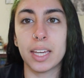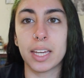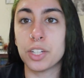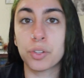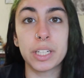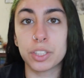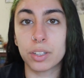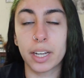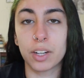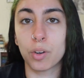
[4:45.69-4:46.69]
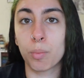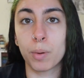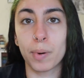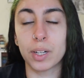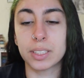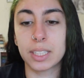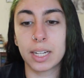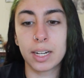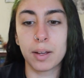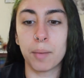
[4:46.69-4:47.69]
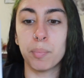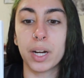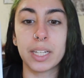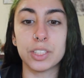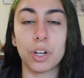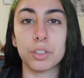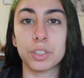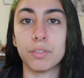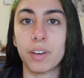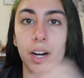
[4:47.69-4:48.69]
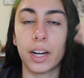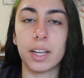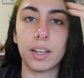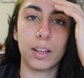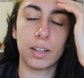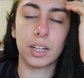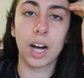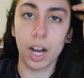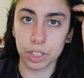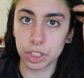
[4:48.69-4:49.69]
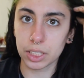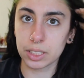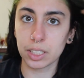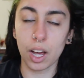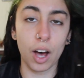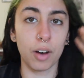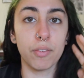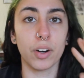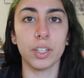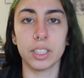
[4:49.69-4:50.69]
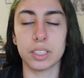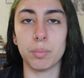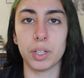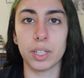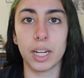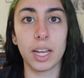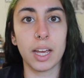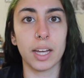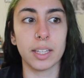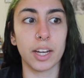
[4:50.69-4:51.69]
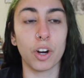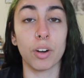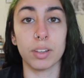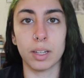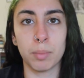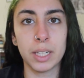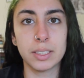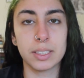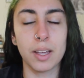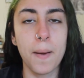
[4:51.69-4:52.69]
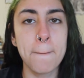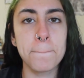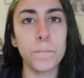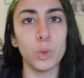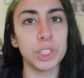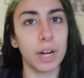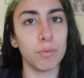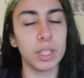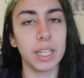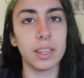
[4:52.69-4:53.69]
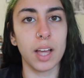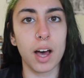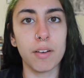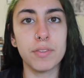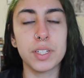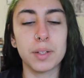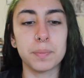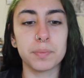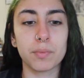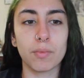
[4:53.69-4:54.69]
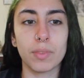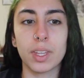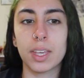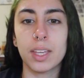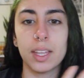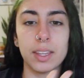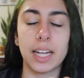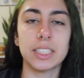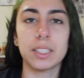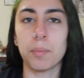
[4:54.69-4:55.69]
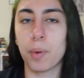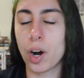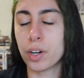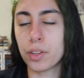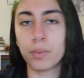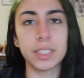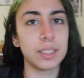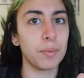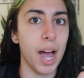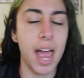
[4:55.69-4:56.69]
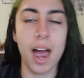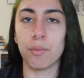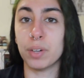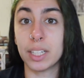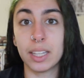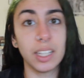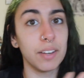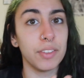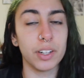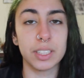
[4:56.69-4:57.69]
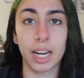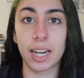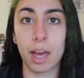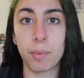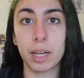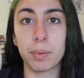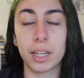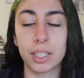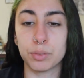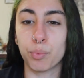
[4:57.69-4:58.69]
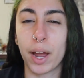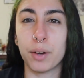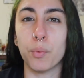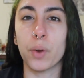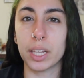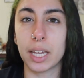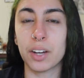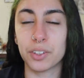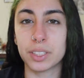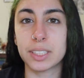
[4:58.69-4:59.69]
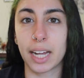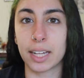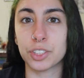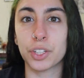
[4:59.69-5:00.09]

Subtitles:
He treats her like a normal person, but he's also very conscious of her disability and her limits, which I really loved. that's part of the reason why I really love their dynamic, because Red really understands